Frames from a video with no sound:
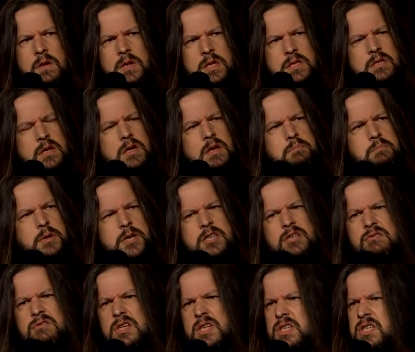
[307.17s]
you took a
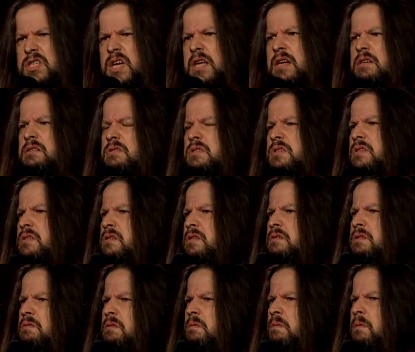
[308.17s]
picture of your genitals.
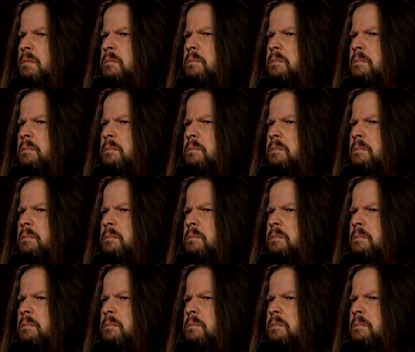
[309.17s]
and